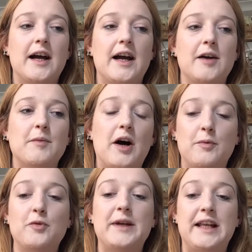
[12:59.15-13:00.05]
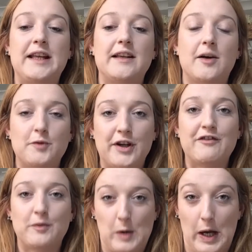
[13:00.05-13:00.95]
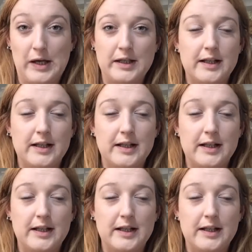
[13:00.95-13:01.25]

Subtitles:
I'm looking for work,